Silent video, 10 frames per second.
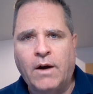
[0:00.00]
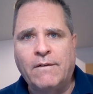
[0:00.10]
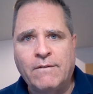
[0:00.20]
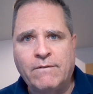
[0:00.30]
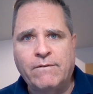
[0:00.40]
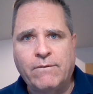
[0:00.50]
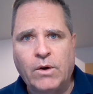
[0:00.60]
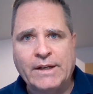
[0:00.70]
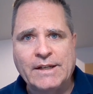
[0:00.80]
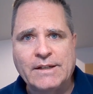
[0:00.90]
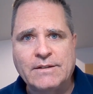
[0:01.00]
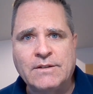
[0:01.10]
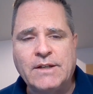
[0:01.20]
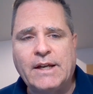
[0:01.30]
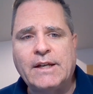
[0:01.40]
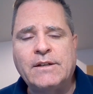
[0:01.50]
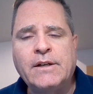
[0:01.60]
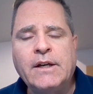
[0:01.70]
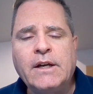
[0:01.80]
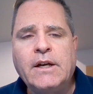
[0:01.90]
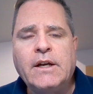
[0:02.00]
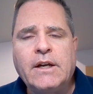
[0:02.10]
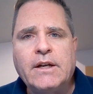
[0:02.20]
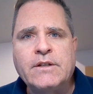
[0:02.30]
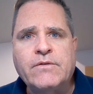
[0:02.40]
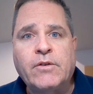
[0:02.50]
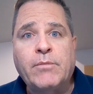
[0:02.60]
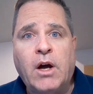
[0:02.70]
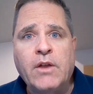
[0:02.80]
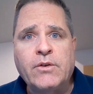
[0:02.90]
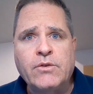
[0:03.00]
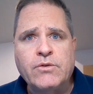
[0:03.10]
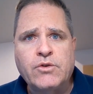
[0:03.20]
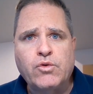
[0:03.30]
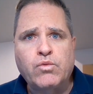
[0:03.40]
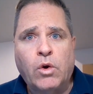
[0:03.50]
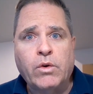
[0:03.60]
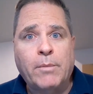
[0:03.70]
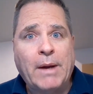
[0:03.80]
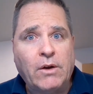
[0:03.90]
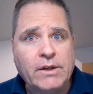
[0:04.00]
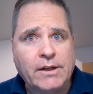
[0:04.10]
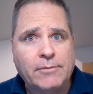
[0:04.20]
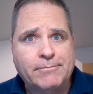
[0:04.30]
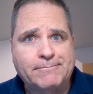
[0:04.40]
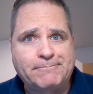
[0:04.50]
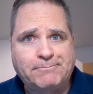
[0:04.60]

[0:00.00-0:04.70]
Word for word: of what he had said is from others who wrote about him.